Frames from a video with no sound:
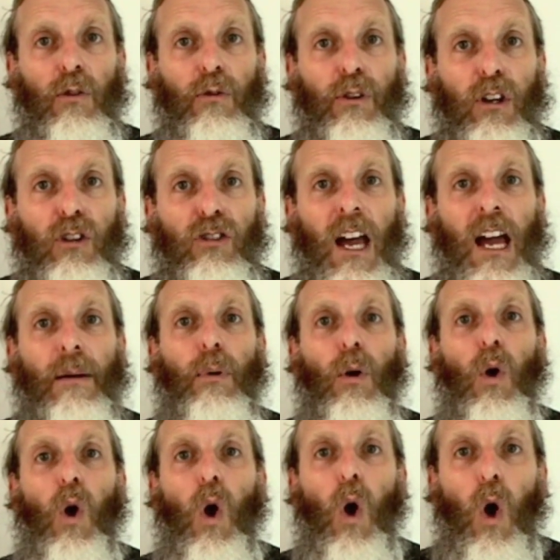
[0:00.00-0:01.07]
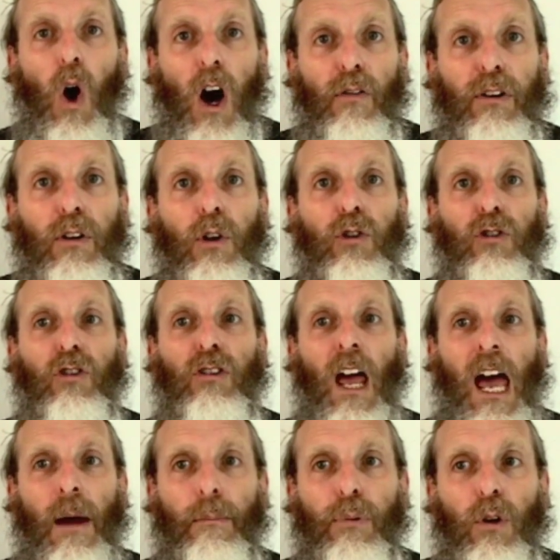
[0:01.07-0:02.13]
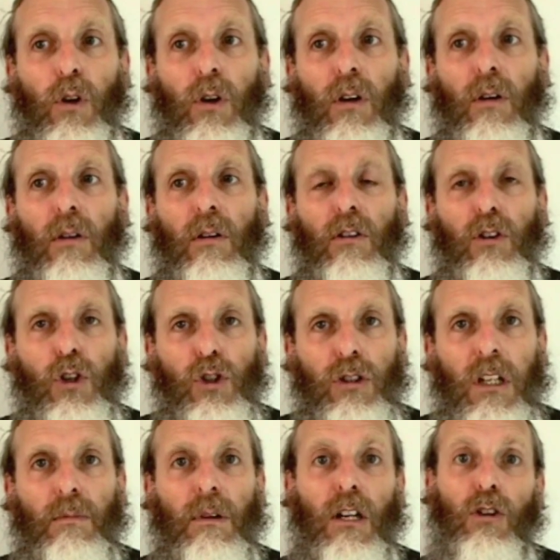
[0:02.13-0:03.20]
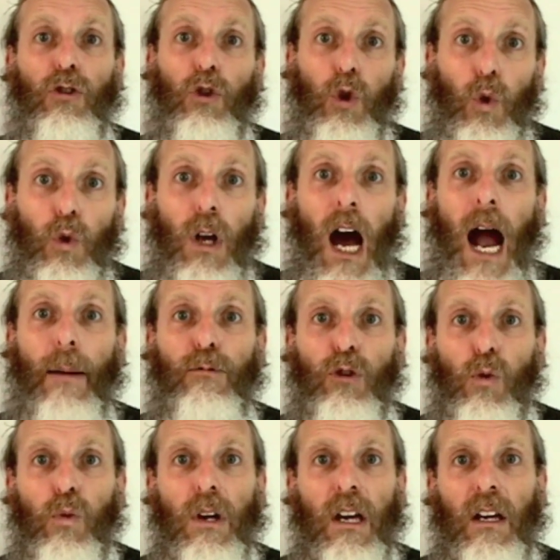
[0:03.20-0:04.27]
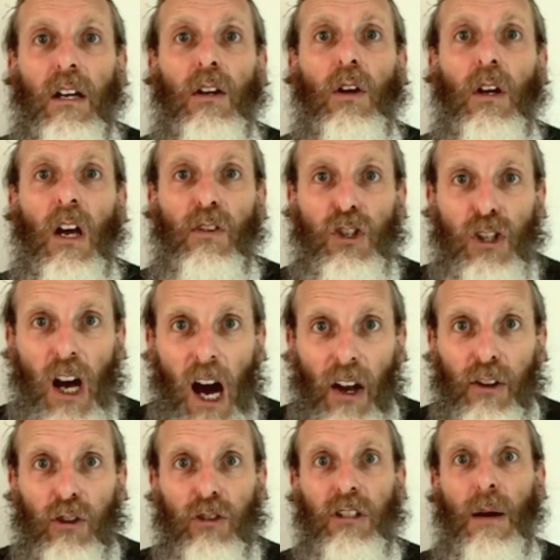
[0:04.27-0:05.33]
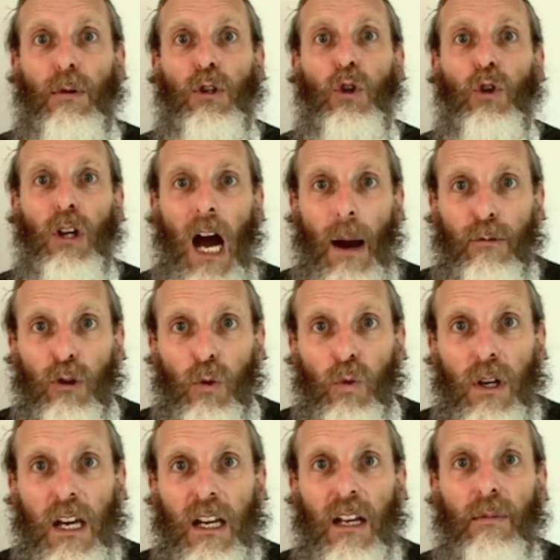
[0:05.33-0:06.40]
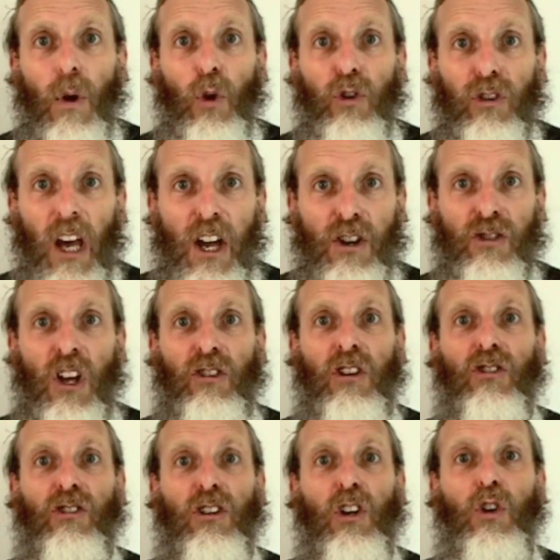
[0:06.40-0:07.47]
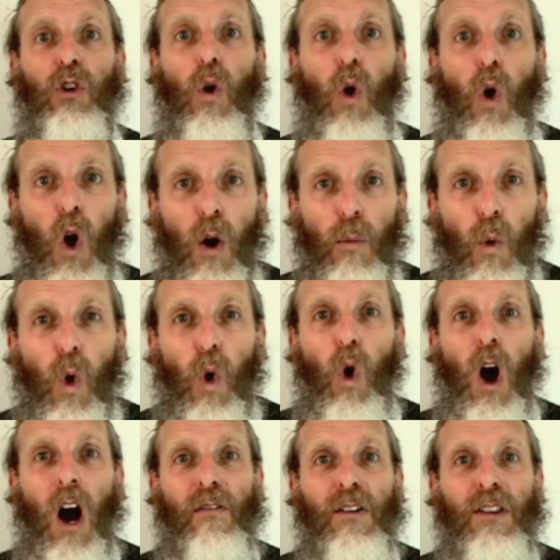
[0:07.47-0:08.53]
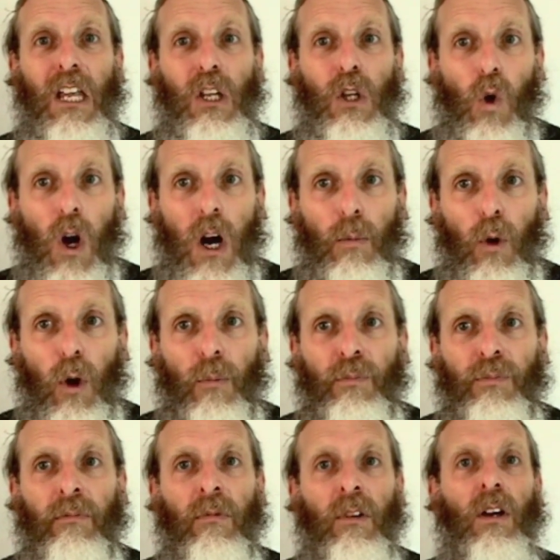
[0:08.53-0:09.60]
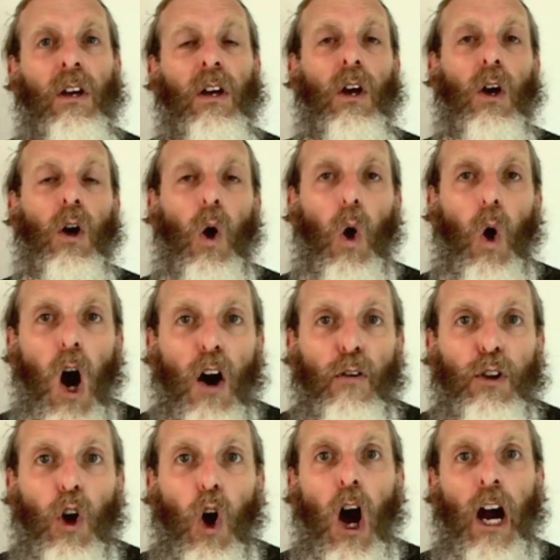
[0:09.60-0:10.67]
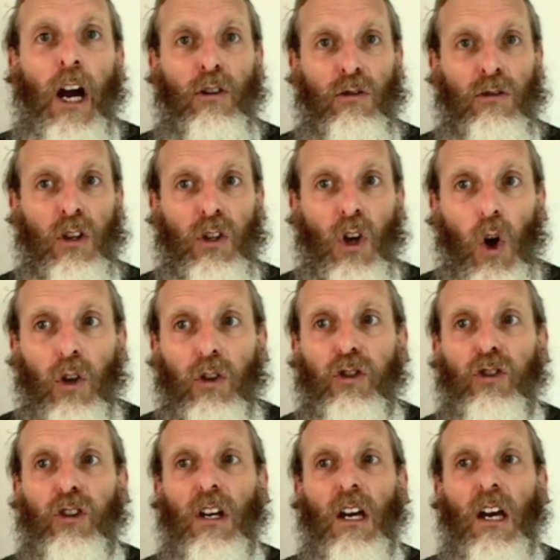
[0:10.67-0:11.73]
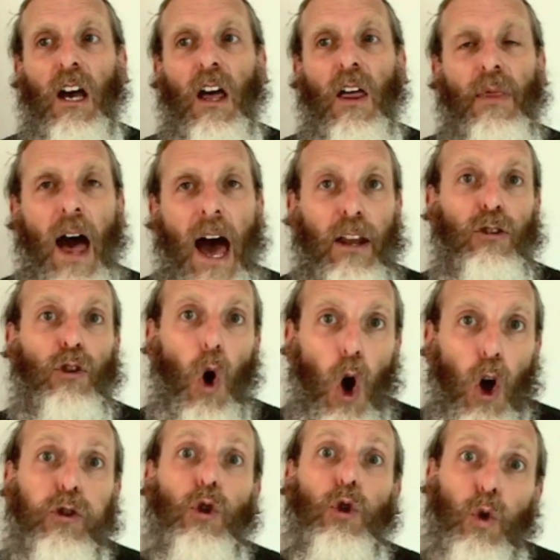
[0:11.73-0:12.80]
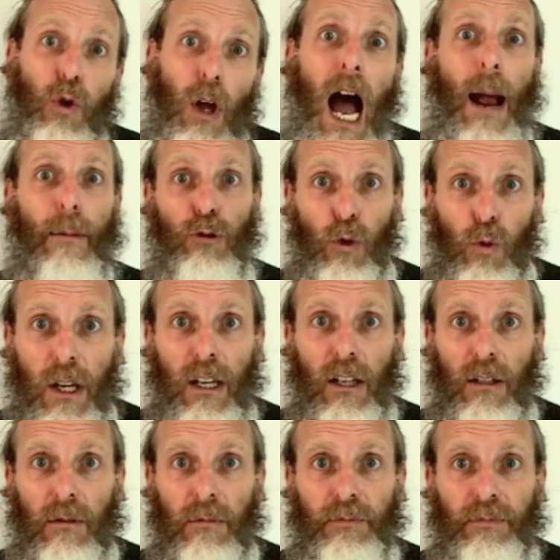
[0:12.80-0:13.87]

For example, often loses temper usually means 2 times a week. If the child loses temper 2 times a week, at most ages that's considered more often than normal. Often argues with adults, that is also 2 times a week.